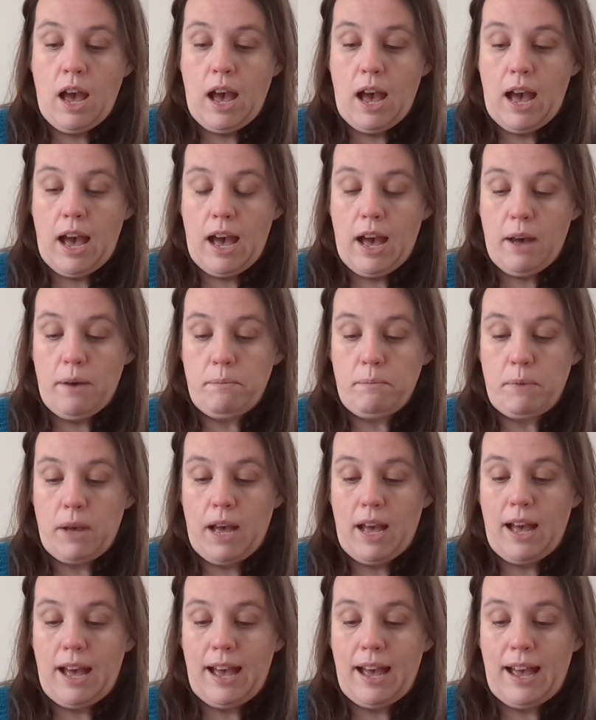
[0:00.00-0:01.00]

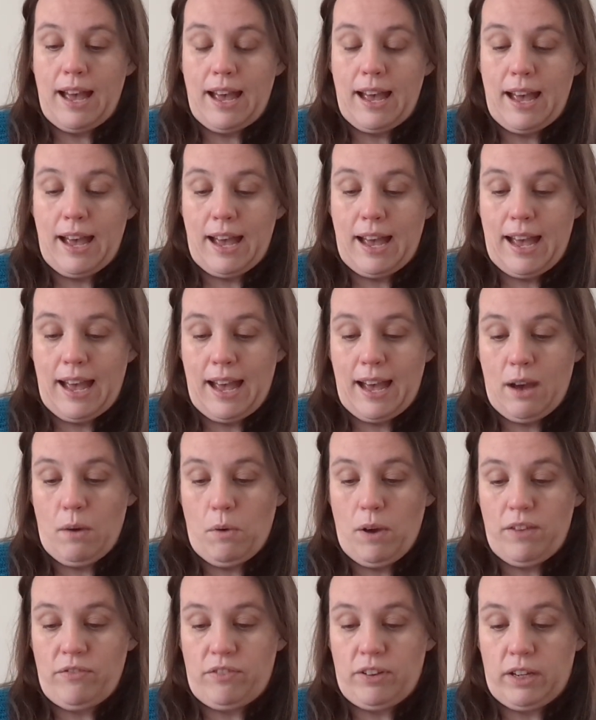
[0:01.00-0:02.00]

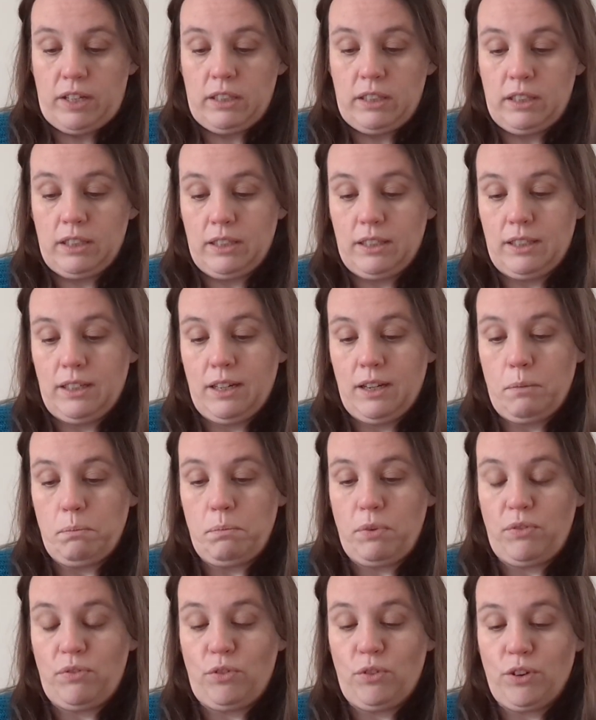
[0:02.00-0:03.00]
However,
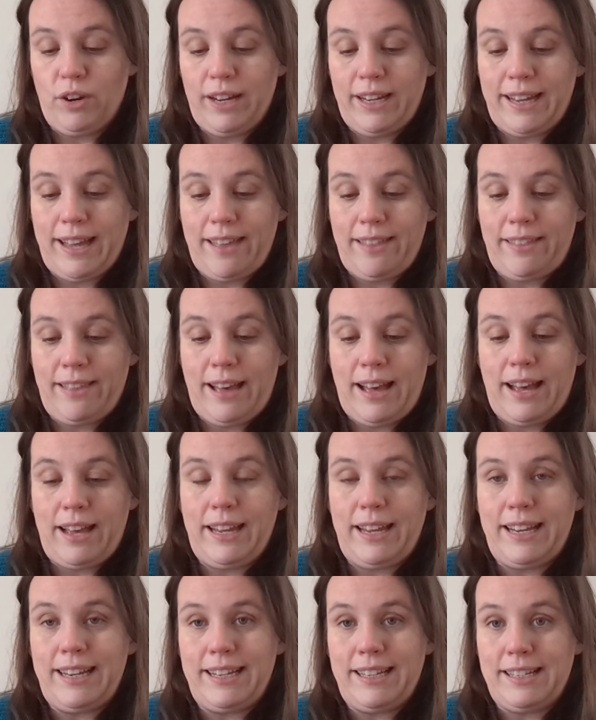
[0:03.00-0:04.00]
before I get
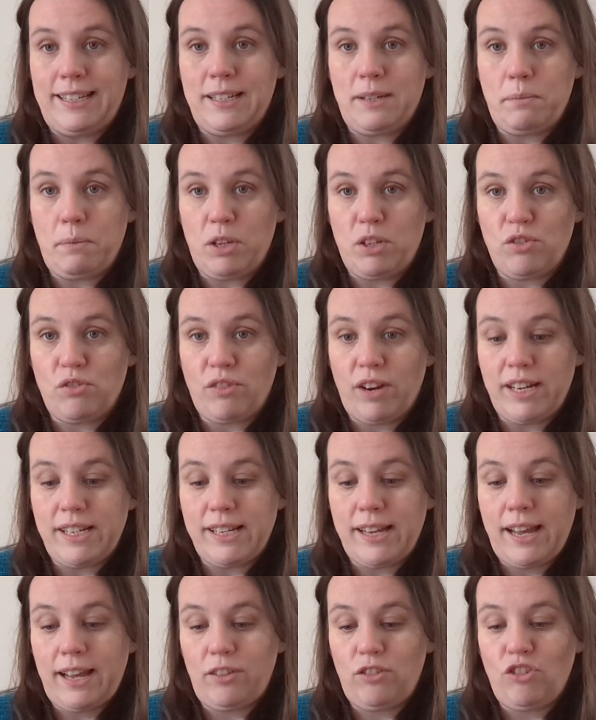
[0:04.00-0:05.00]
there, it needs to be a
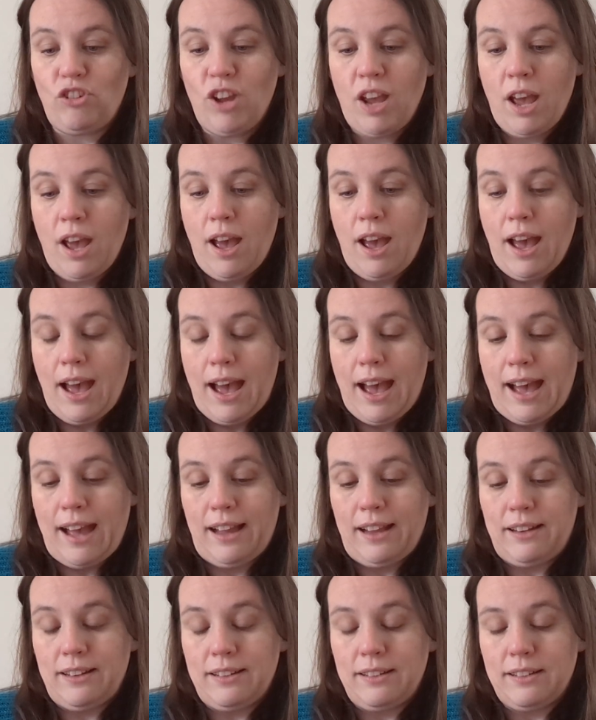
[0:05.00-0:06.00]
straight edge,
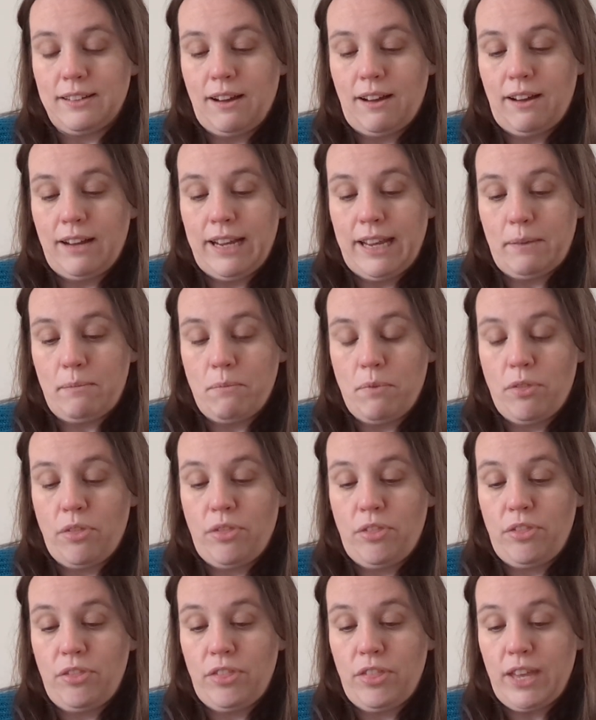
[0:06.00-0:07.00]
and I am
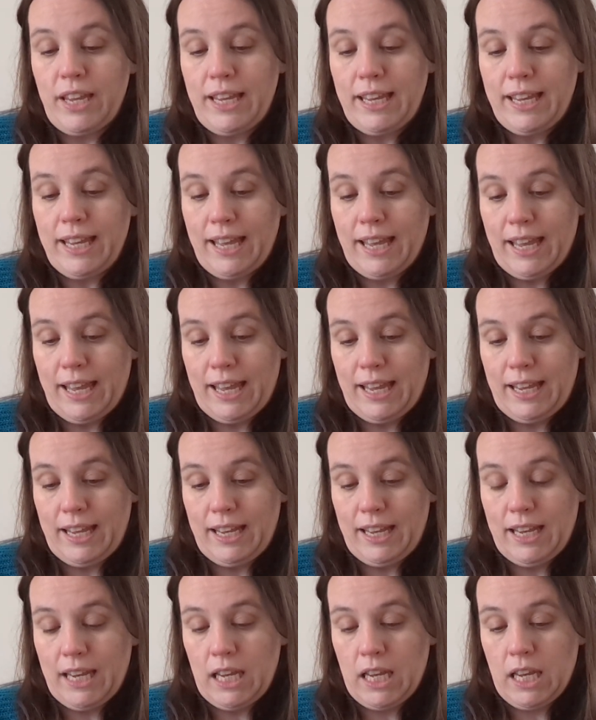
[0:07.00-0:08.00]

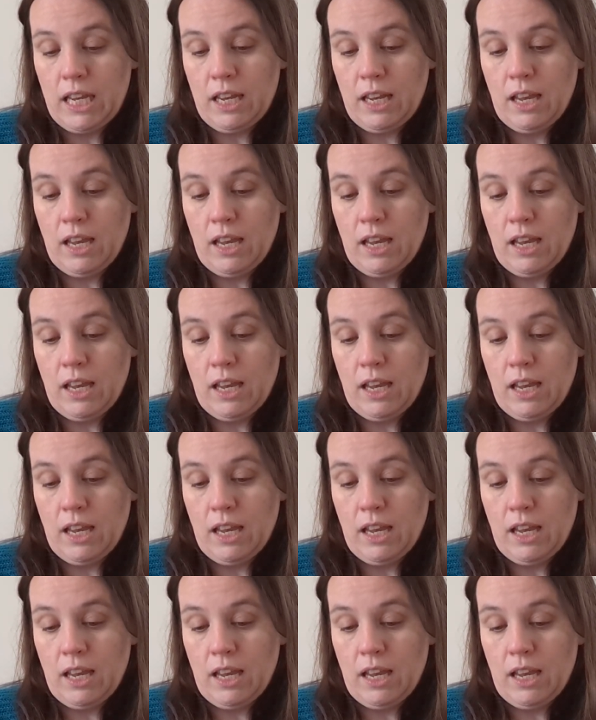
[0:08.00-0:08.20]
thinking